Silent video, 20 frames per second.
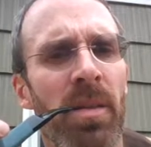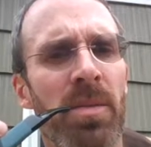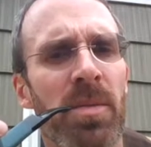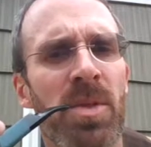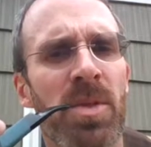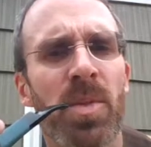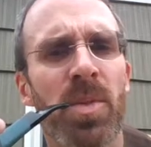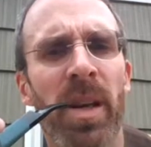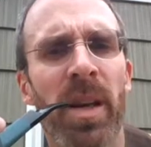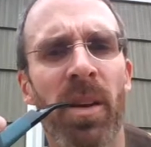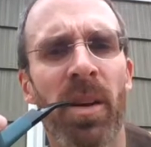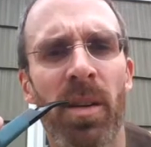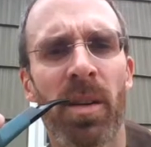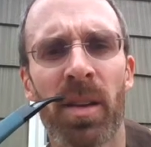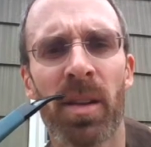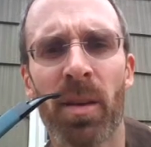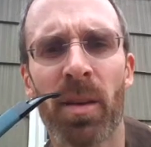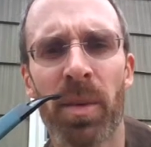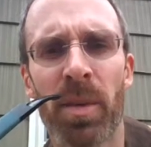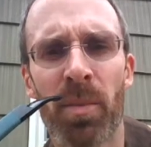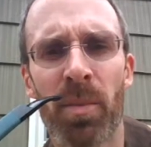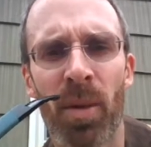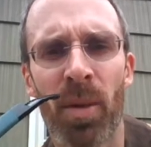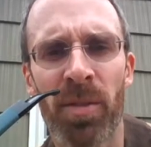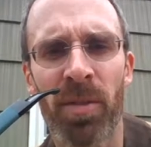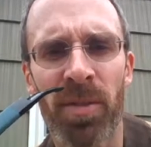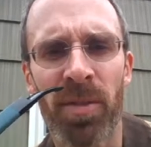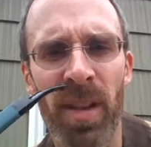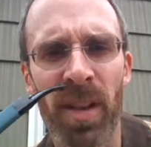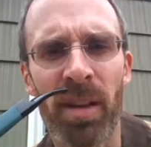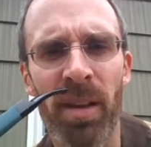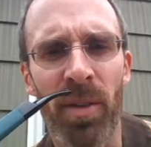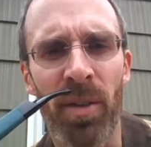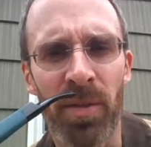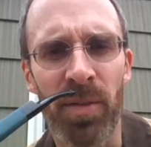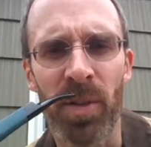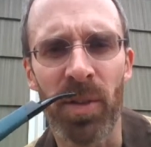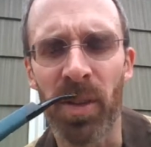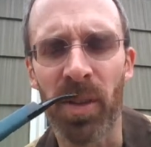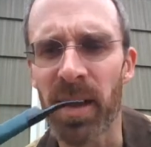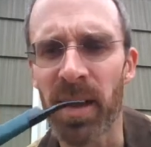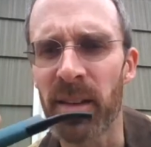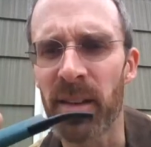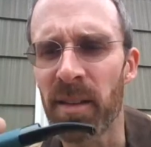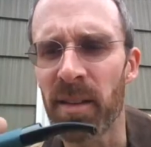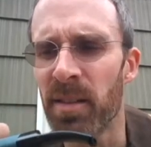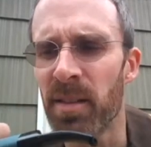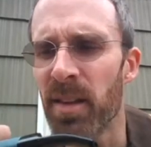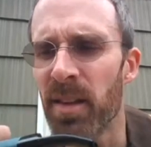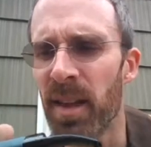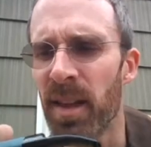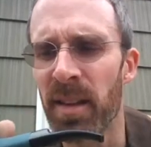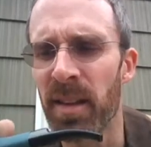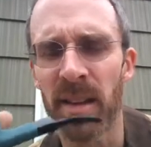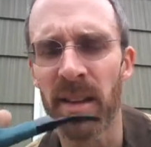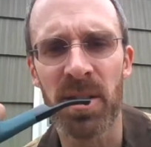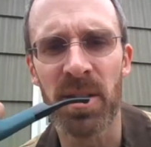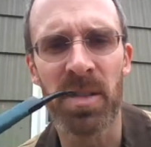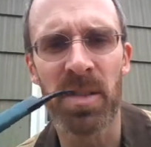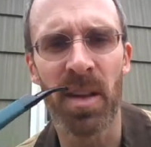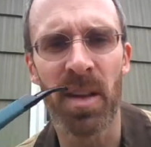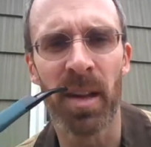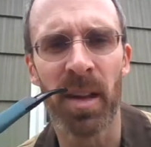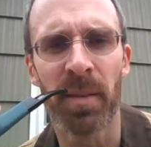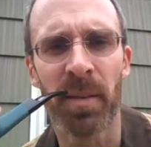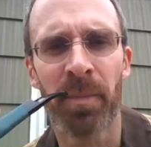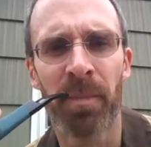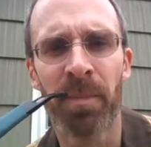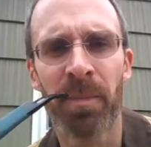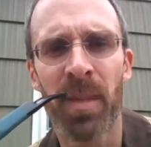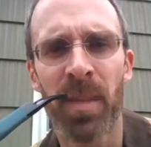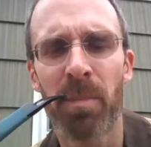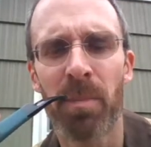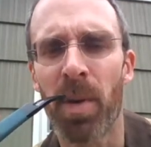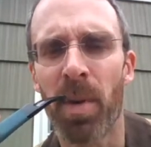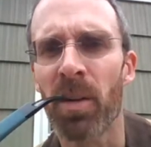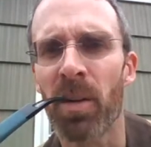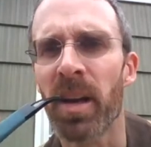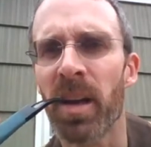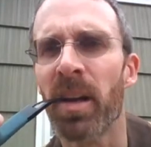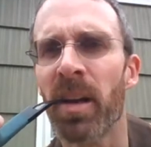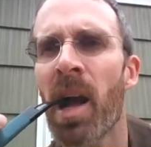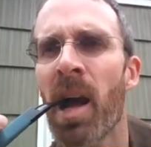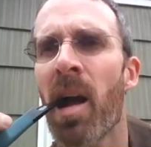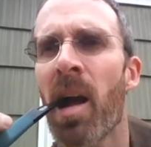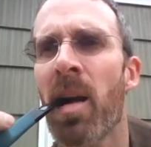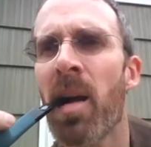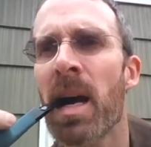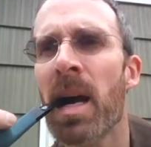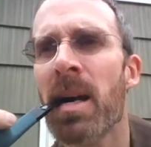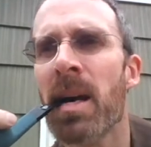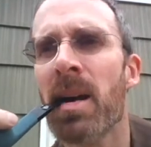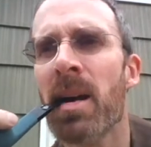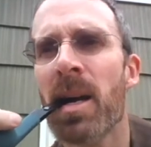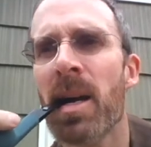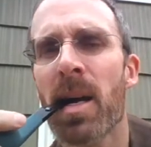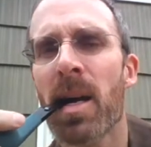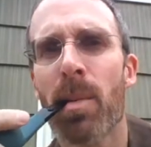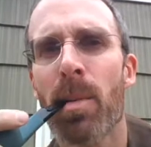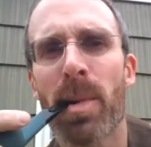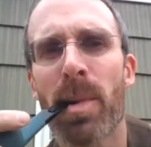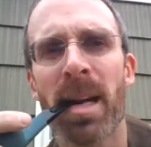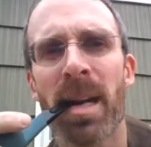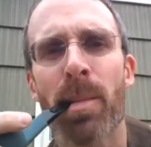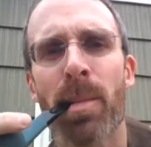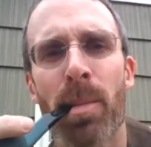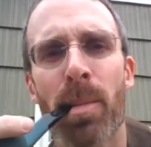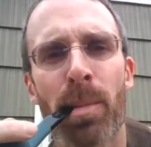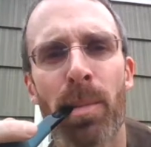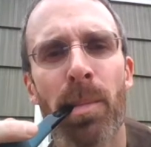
sweeter, a little bit more flavorful than this Balkan. But